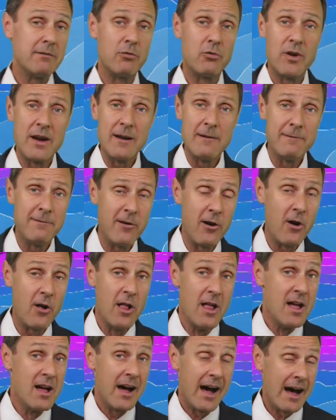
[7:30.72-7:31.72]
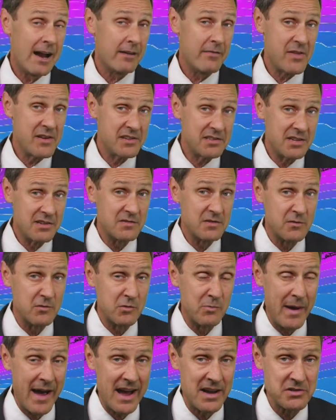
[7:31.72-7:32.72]
of rainfall out of these
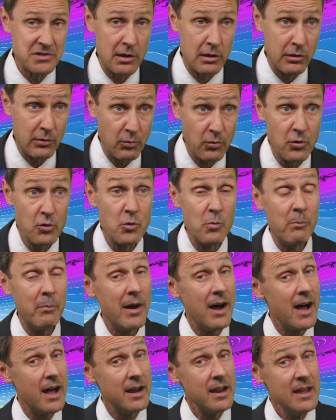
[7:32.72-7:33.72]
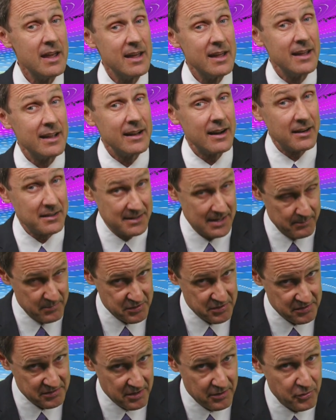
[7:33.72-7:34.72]
systems passing through, but
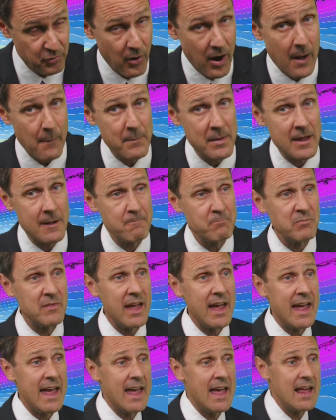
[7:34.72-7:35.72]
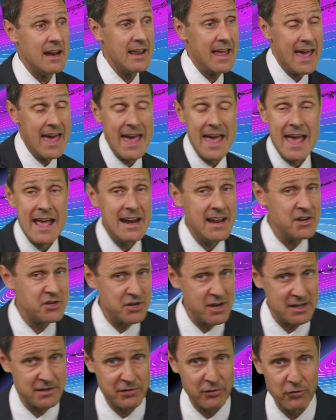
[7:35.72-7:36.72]
temperatures are dropping, and any
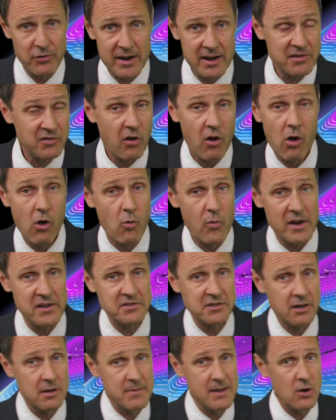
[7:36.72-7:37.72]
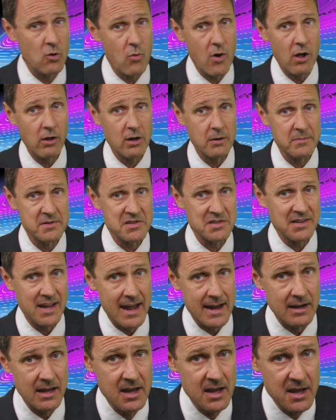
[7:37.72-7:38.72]
chance for rain is always going to be a welcomed
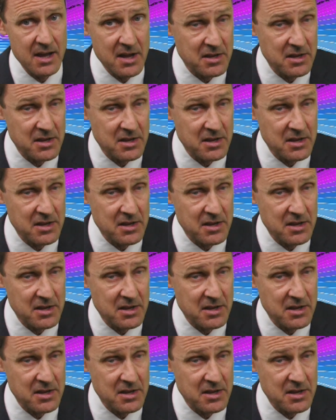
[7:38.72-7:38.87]
sight.